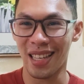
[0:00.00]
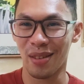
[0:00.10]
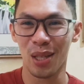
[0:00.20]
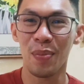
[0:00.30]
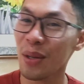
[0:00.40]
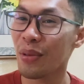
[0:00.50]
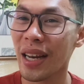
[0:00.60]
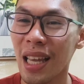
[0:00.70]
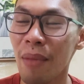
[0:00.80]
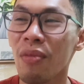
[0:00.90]
Christmas
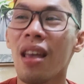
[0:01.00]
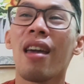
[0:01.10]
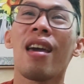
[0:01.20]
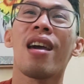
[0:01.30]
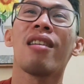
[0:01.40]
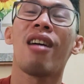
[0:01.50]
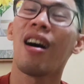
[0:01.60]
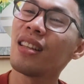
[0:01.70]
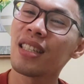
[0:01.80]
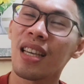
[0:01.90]
already and
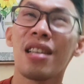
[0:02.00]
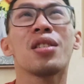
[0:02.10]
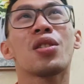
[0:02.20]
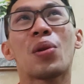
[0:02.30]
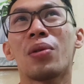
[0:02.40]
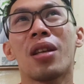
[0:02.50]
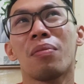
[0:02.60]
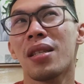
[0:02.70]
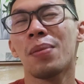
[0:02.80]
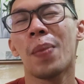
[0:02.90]
holidays, so you'll
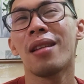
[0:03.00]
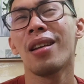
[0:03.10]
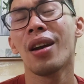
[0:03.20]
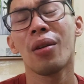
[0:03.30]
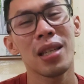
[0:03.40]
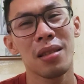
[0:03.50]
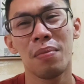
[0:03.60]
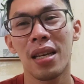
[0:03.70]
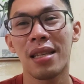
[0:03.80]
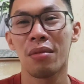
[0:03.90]
not be spending
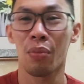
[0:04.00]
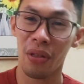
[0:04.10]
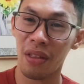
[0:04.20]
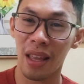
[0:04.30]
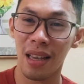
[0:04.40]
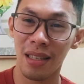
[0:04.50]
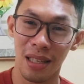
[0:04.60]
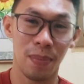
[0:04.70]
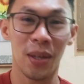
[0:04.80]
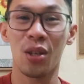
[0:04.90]
Christmas, birthdays
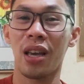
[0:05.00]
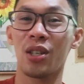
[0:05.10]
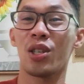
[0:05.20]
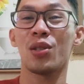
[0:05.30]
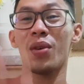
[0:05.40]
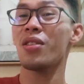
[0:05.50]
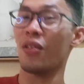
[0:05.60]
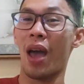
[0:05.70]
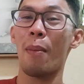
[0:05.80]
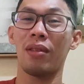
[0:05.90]
and special occasions with your
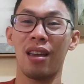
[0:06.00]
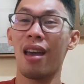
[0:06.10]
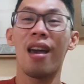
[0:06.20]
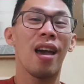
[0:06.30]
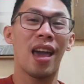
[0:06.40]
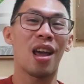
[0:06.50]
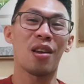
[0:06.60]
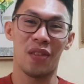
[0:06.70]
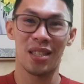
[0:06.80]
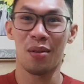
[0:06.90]
family, and
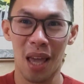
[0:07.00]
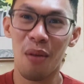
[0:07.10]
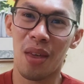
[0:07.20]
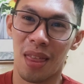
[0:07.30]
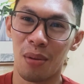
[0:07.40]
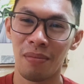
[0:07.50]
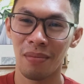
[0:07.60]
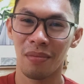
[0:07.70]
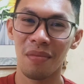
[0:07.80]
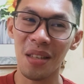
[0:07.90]
if it's okay with you.
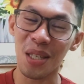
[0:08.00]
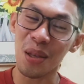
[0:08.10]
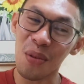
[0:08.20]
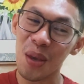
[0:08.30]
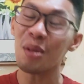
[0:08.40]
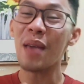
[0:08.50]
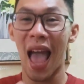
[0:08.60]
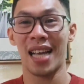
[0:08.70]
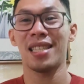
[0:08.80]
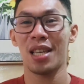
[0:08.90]
So they will be
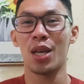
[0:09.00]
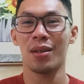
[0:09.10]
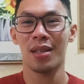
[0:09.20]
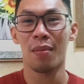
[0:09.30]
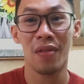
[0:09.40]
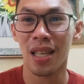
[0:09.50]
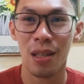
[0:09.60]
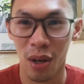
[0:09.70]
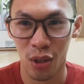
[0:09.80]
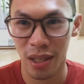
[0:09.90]
asking you some of
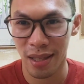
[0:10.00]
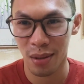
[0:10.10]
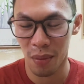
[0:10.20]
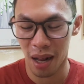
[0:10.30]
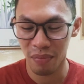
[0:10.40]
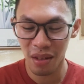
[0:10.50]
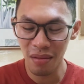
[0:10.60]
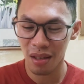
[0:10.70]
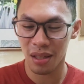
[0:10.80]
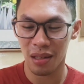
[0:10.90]
these questions as well,
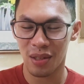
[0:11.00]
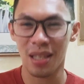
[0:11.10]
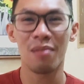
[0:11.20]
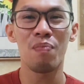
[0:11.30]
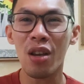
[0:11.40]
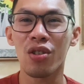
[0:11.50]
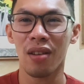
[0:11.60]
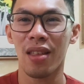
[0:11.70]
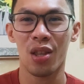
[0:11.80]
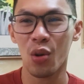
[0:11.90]
so just make
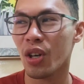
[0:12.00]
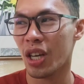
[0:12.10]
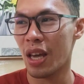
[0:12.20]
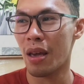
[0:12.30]
sure that you're